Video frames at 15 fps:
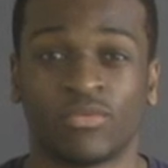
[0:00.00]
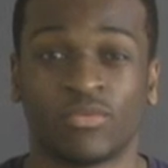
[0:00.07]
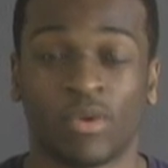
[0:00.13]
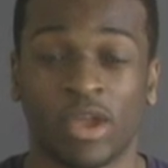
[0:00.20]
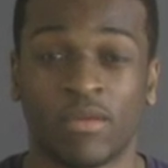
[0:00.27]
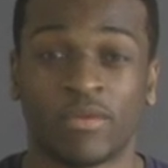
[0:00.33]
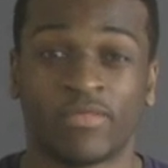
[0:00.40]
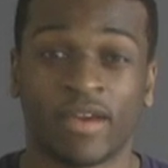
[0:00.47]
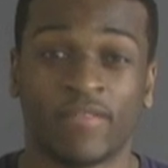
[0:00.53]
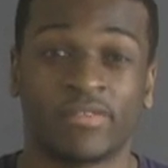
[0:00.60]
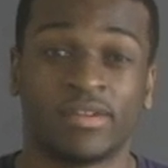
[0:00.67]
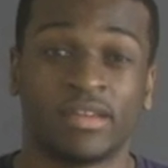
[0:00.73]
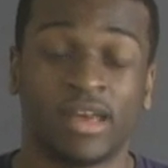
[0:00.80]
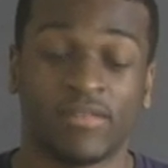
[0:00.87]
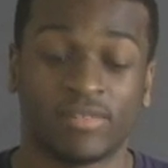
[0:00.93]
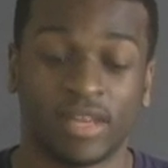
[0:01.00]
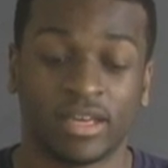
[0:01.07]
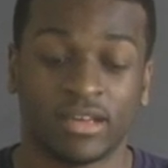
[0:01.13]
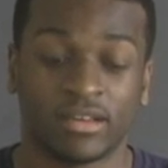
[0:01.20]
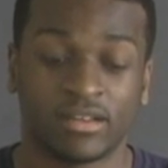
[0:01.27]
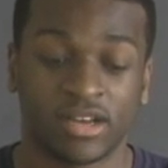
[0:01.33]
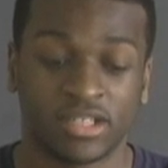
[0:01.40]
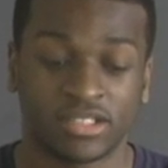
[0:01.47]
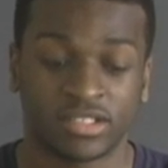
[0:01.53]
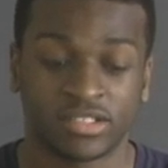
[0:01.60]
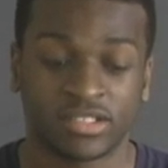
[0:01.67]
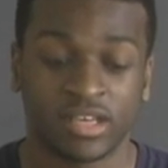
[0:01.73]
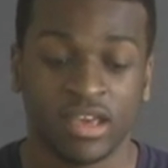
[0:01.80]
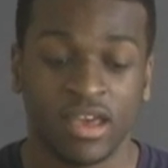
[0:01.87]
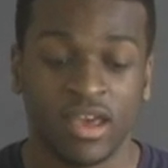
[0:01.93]
realm of athletic
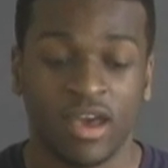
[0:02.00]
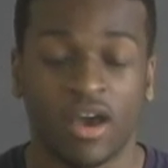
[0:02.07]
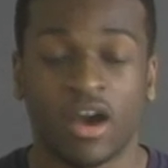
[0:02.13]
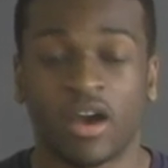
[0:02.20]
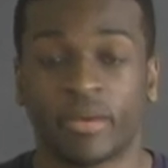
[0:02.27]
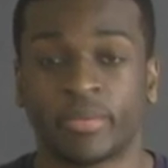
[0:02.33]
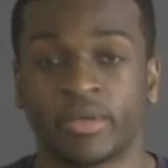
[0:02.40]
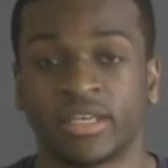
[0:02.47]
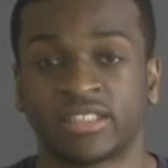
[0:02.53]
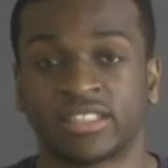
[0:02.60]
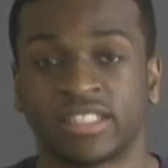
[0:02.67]
concussions because